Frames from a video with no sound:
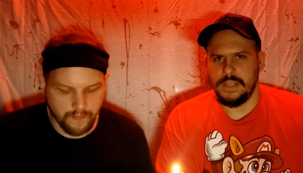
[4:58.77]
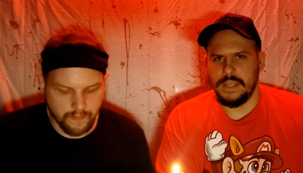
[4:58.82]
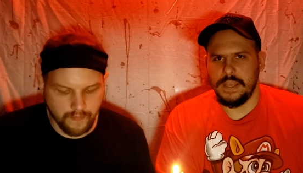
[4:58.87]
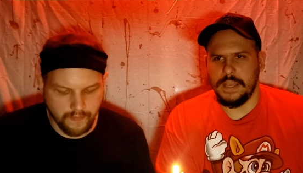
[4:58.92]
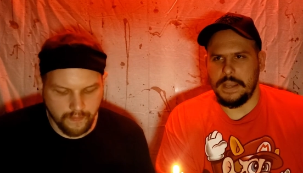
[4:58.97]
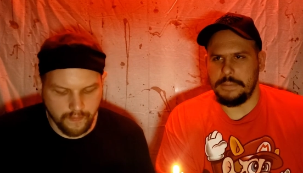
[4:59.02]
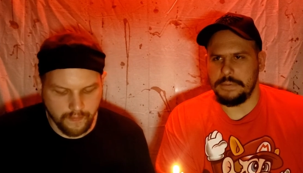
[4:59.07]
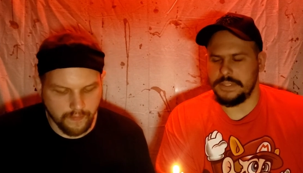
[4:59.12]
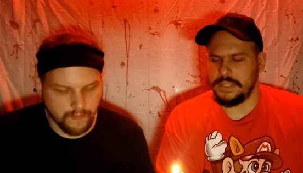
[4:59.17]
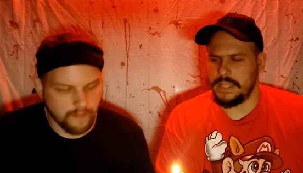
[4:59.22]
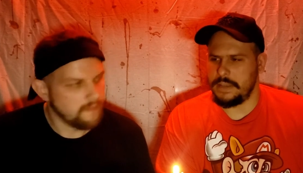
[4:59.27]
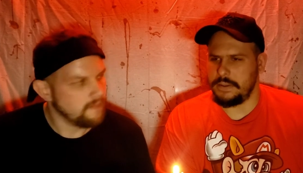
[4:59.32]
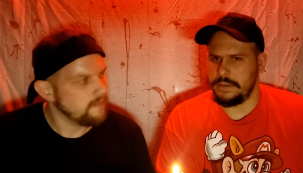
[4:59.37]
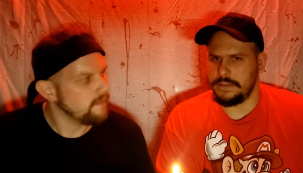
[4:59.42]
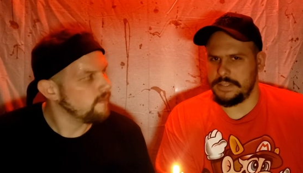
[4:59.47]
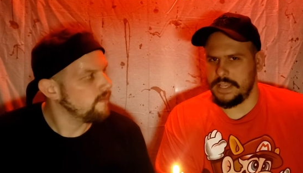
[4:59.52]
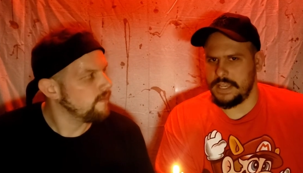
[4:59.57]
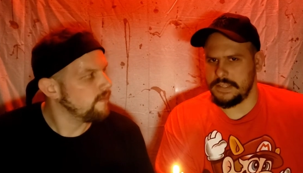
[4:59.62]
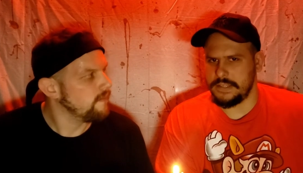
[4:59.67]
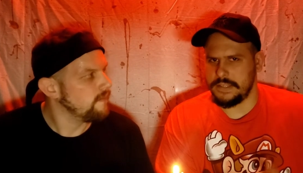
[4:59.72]
Speaker 1: I was
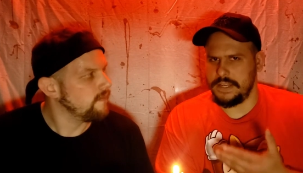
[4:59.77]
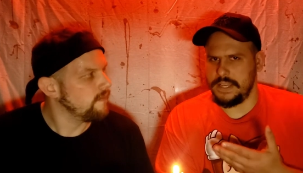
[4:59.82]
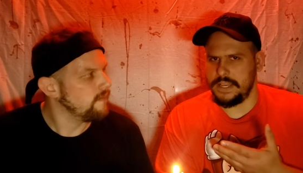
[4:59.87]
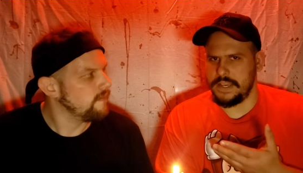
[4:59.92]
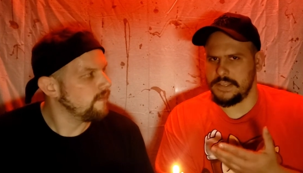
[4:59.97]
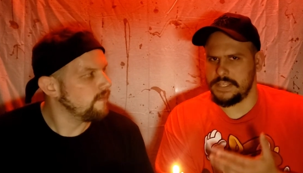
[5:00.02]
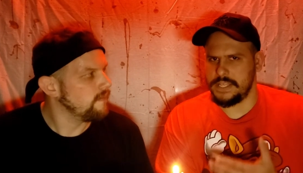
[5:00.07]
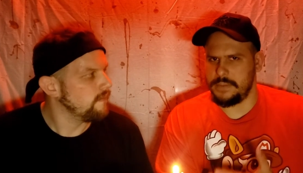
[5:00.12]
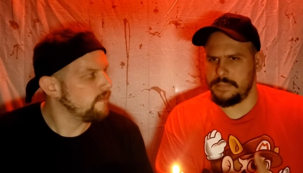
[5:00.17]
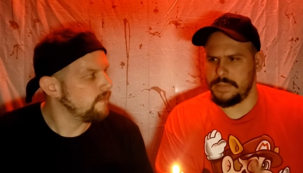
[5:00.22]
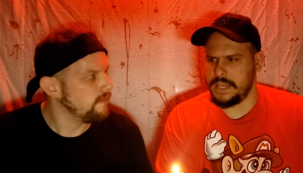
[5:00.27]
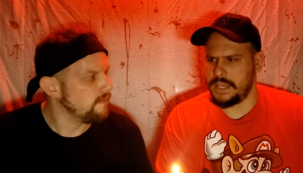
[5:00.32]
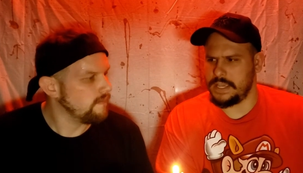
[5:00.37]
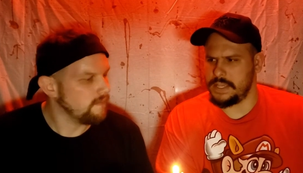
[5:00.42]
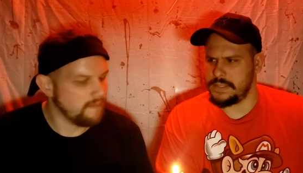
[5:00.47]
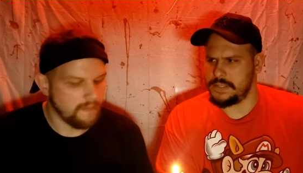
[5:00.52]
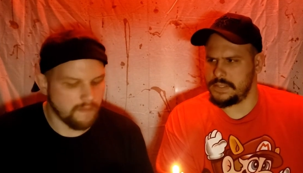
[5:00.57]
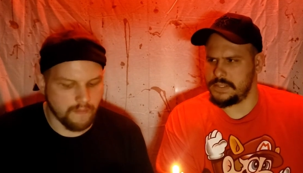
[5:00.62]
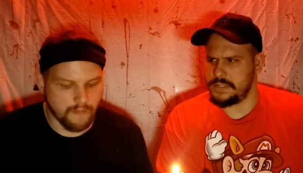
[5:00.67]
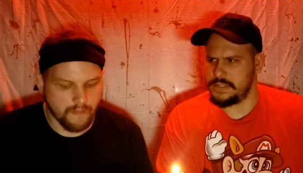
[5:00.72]
asking Nikasin, I'm like,
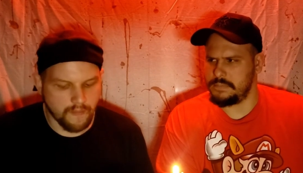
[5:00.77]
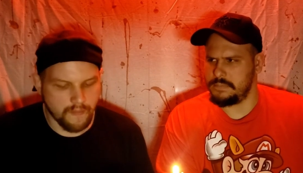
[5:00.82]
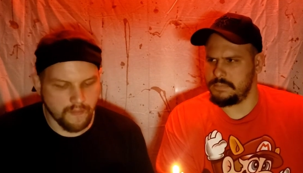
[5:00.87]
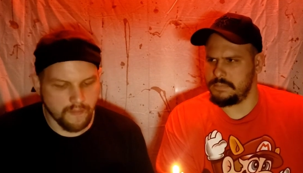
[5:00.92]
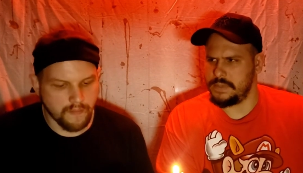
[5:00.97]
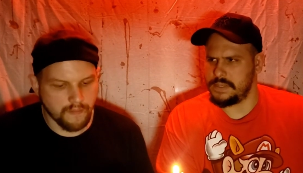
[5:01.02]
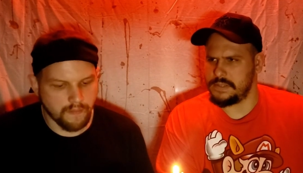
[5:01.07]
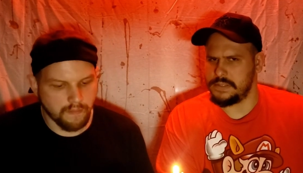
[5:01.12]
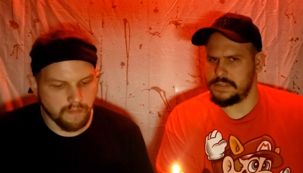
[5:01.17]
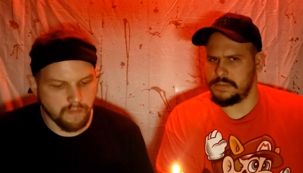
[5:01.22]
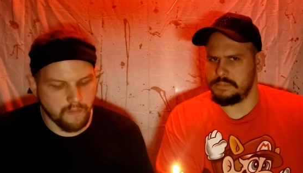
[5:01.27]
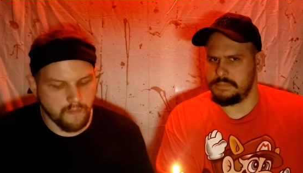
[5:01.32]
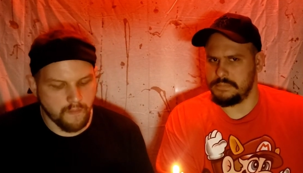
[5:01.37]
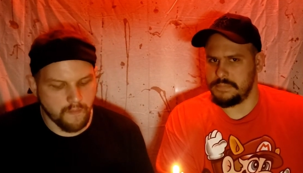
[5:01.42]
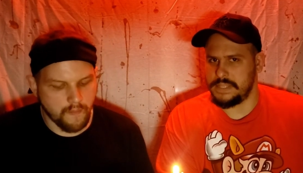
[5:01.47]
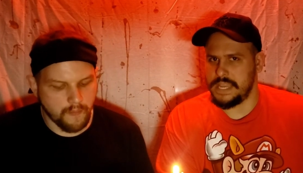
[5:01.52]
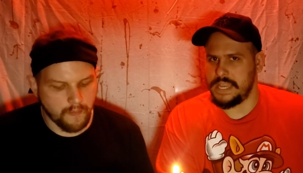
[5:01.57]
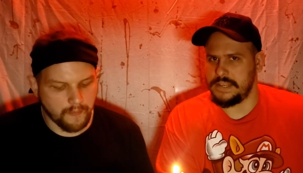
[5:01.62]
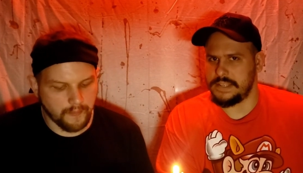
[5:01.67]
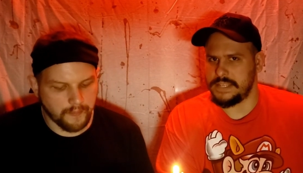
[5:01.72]
is this
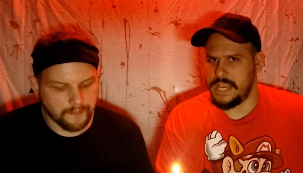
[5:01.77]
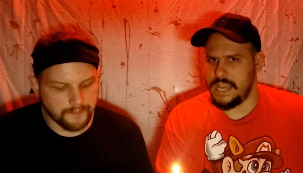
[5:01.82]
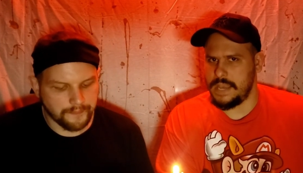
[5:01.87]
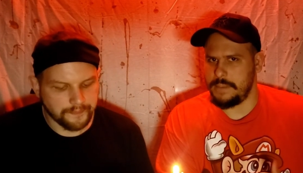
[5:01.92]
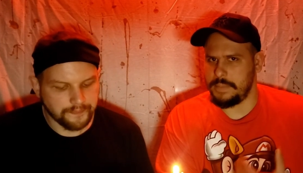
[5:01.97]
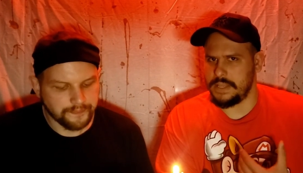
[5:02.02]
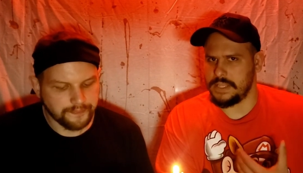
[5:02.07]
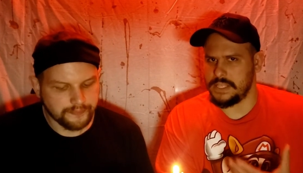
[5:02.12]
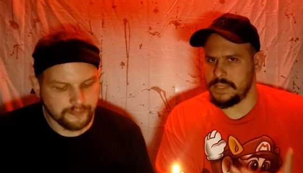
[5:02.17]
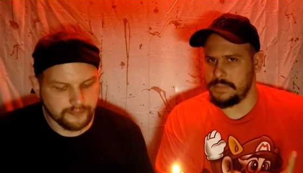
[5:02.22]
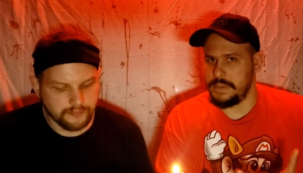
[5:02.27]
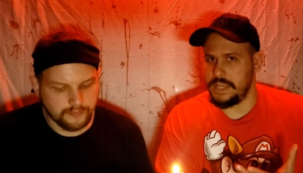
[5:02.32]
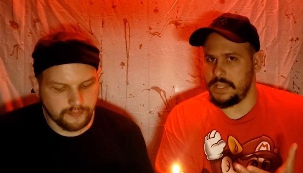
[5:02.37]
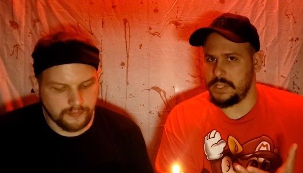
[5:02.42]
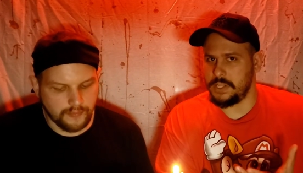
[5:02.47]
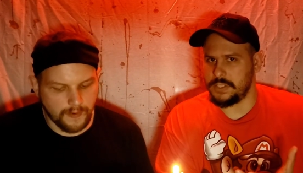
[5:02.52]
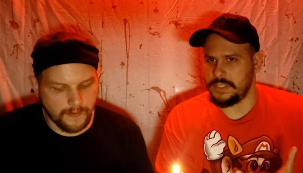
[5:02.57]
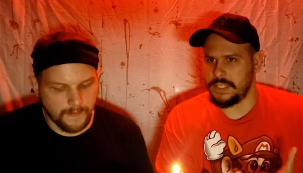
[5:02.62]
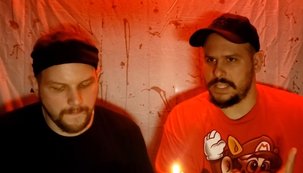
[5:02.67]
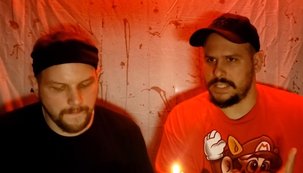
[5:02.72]
daytime? Like, to me, it
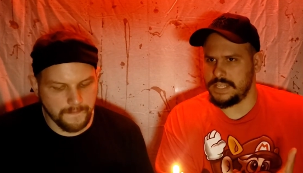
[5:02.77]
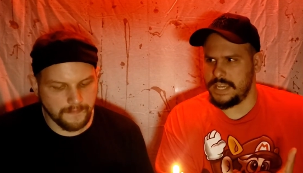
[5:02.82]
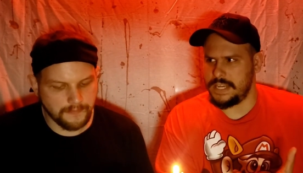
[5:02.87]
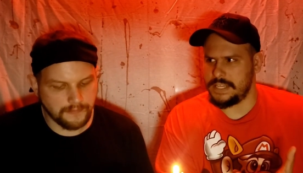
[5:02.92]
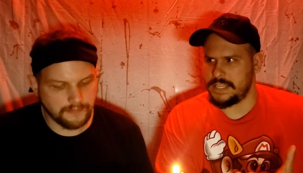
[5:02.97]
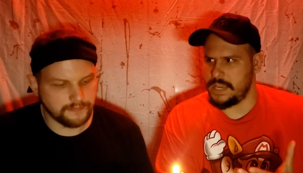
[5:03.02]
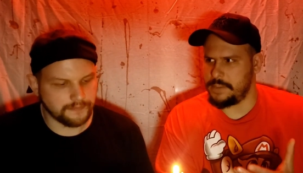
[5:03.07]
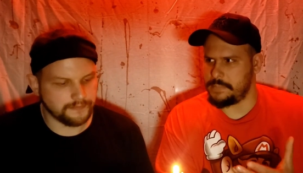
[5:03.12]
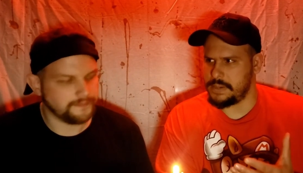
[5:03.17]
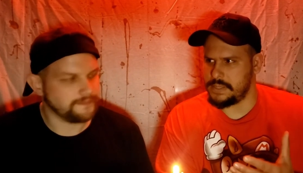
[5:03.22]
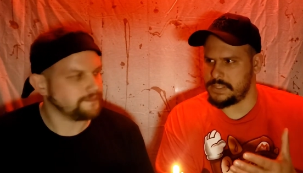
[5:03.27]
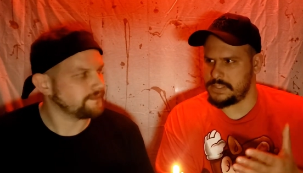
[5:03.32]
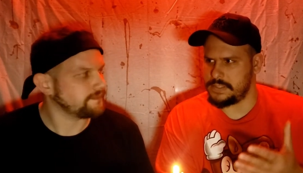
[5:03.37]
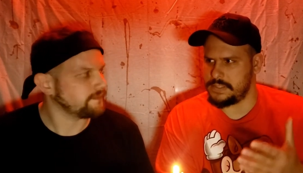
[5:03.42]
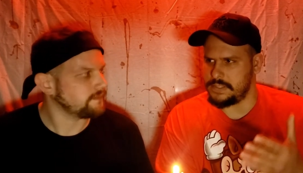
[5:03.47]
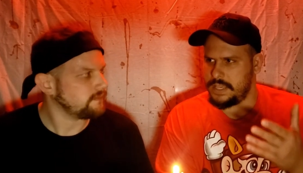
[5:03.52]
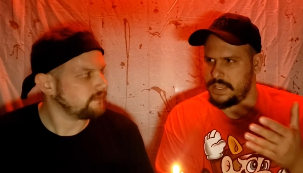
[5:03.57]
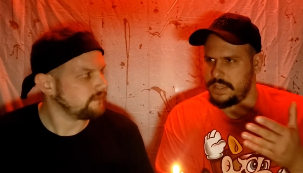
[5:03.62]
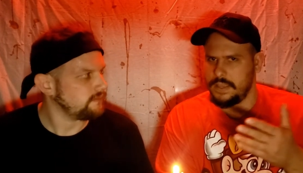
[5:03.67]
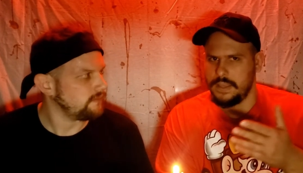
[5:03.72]
looks like daytime because
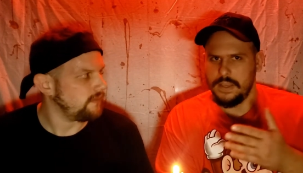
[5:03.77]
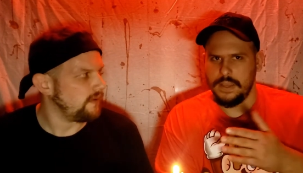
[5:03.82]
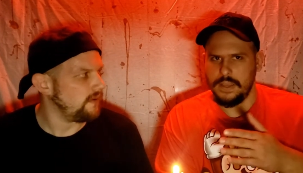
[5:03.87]
it's like